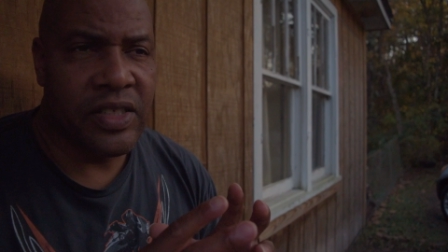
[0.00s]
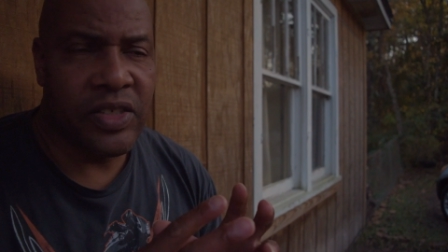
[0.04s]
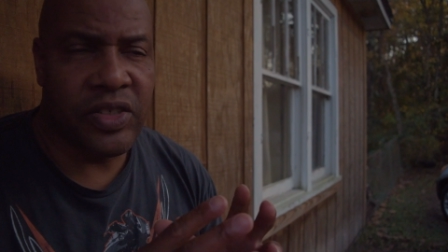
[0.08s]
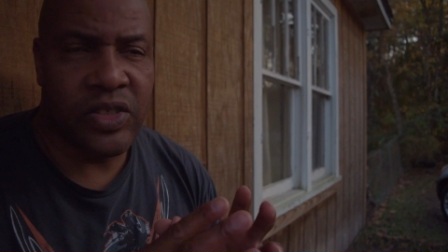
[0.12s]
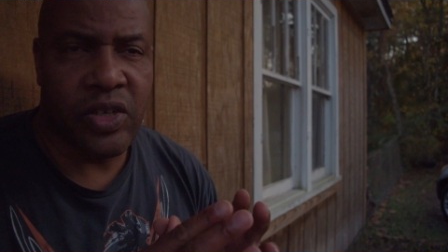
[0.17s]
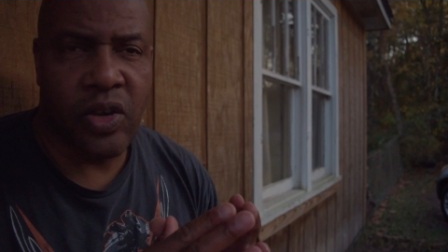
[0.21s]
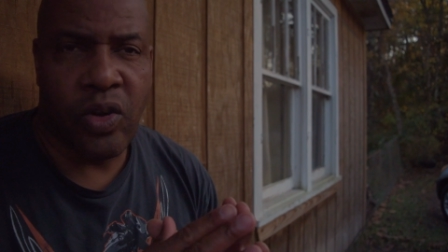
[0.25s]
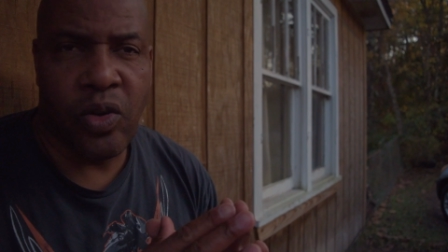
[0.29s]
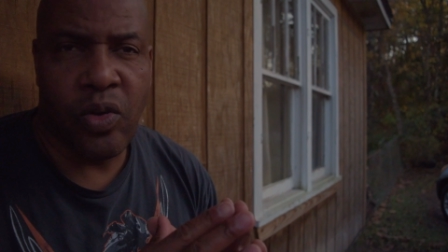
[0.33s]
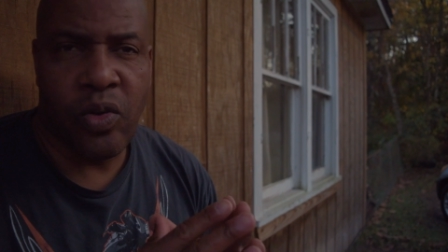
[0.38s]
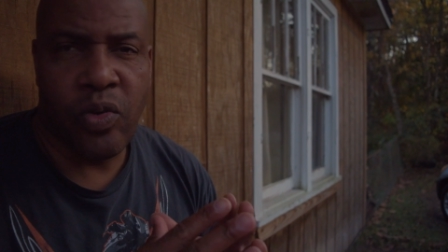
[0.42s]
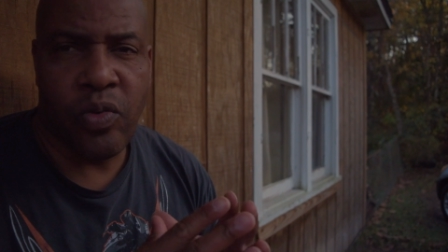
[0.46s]

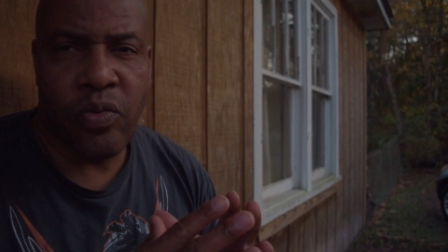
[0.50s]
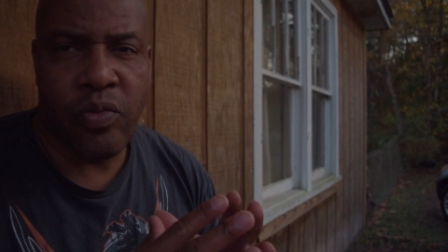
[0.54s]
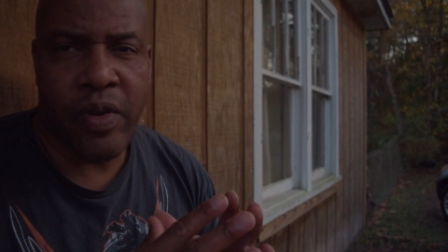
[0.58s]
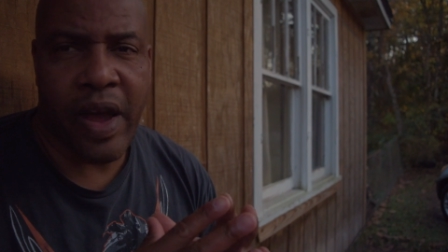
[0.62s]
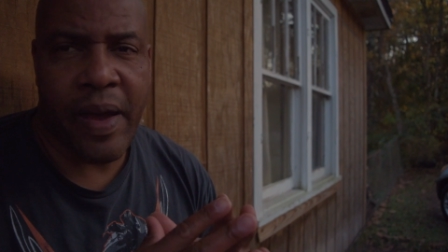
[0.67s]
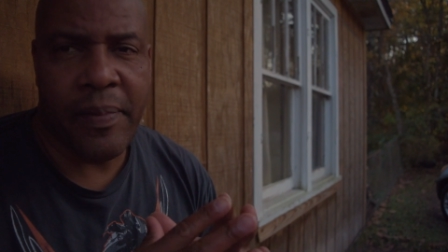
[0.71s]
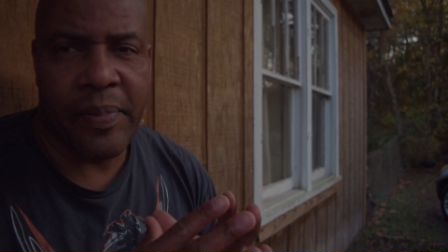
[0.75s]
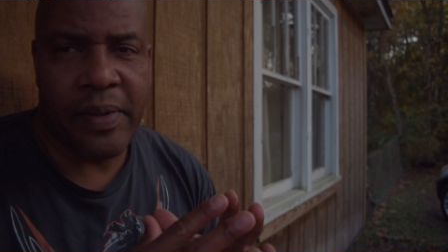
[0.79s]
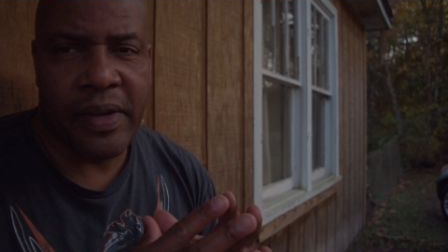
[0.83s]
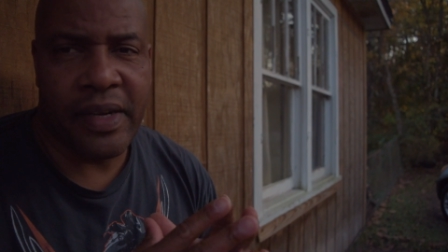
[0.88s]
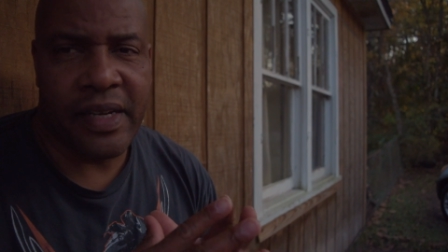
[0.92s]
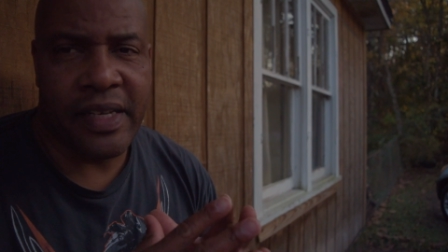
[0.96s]
so
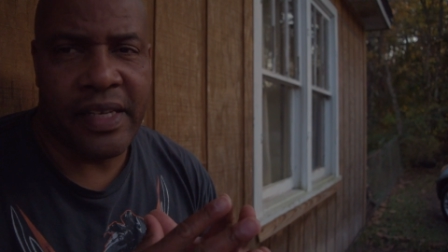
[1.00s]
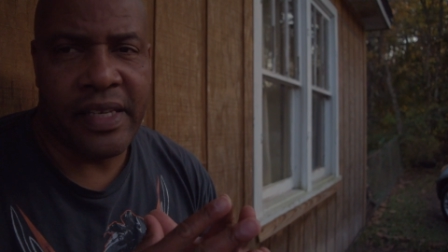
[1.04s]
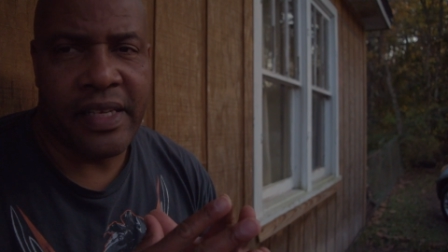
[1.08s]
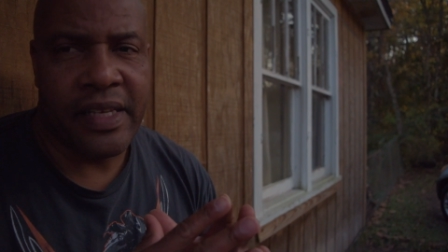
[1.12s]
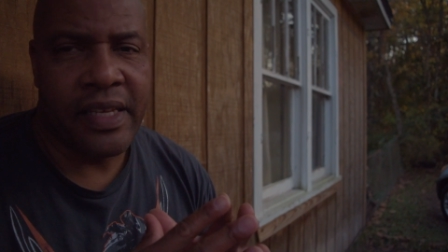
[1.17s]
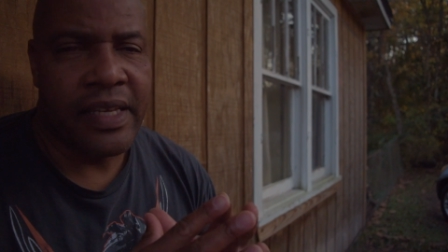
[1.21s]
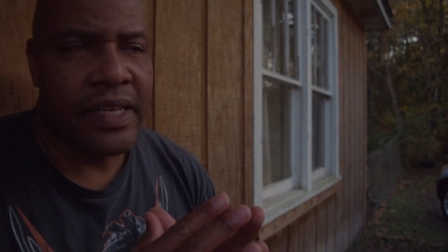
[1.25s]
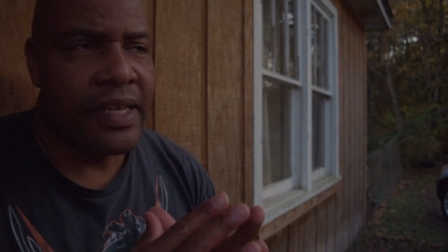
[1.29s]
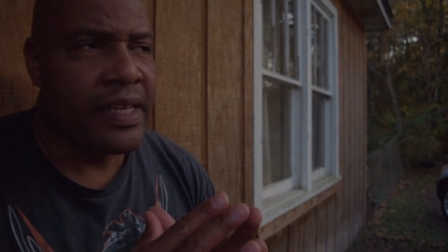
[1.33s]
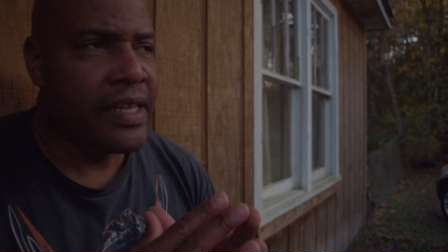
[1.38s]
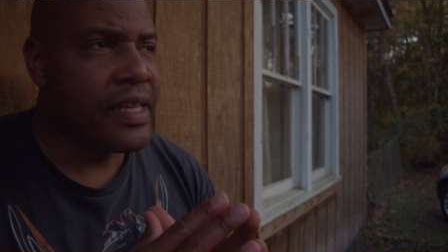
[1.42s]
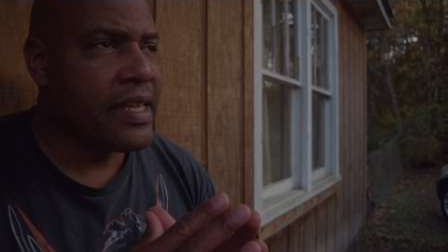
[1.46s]
rapidly
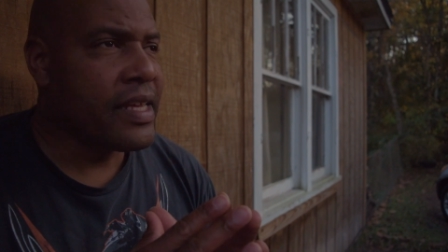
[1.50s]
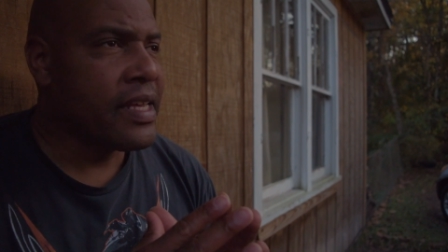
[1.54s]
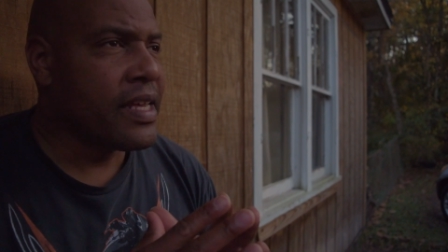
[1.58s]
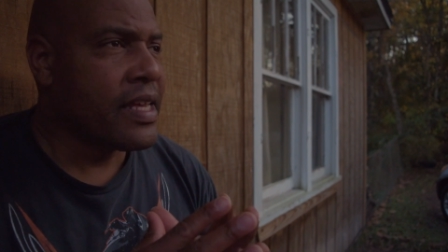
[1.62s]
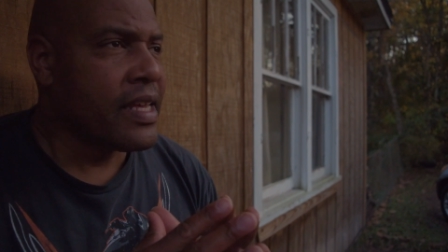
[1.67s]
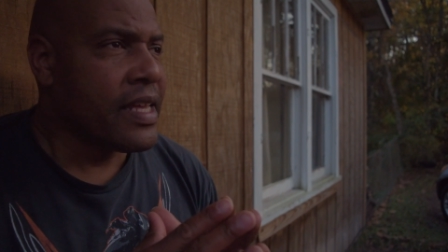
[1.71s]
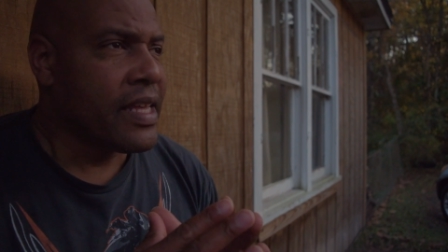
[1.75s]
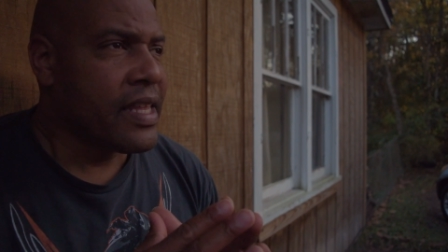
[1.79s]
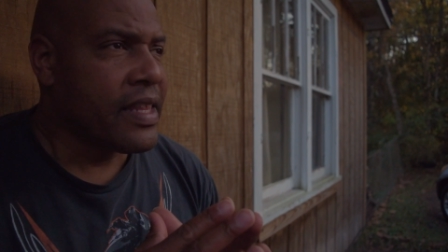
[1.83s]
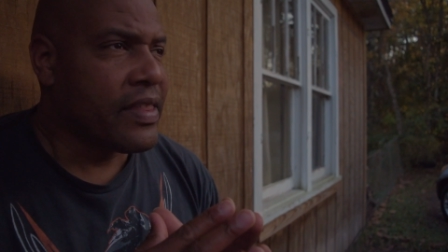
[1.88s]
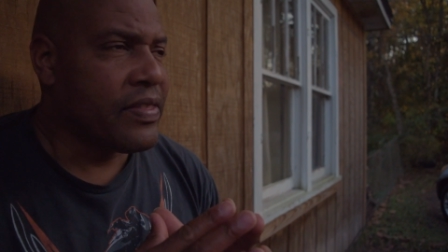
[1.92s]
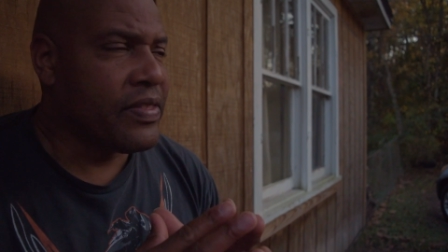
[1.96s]

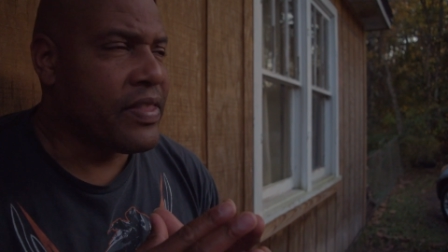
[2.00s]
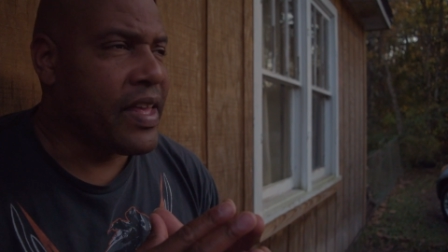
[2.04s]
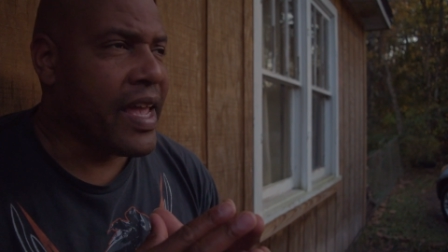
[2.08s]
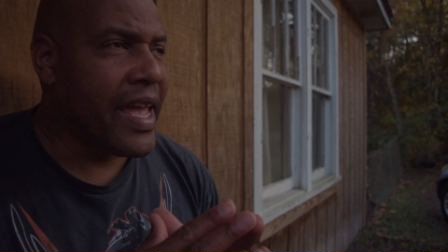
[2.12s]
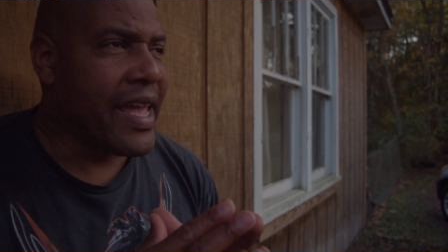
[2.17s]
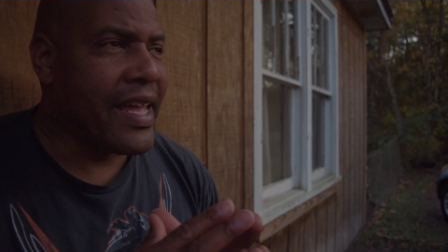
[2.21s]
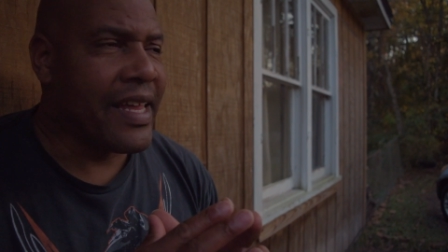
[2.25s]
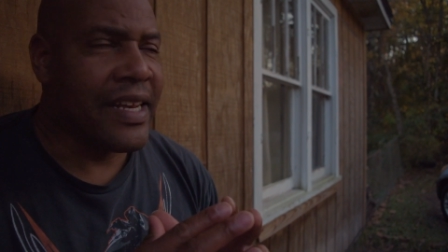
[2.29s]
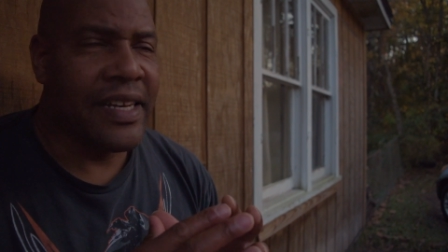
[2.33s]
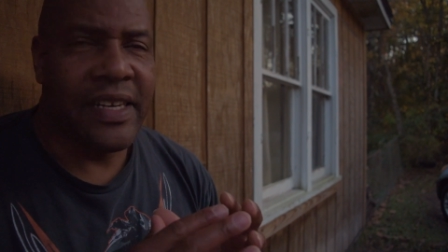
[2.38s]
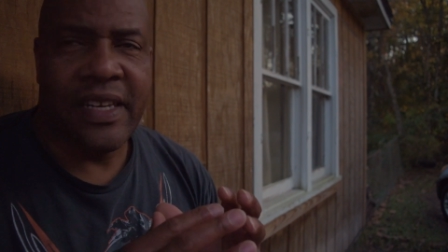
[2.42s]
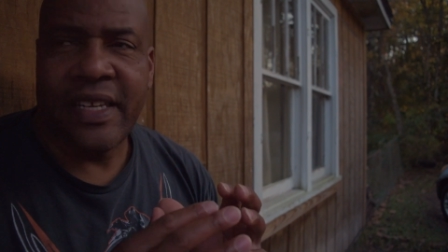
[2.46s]

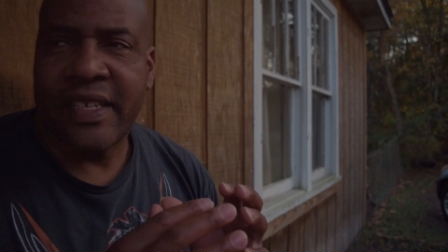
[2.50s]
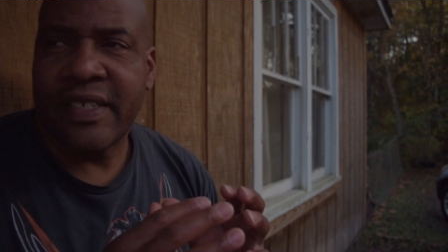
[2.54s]
that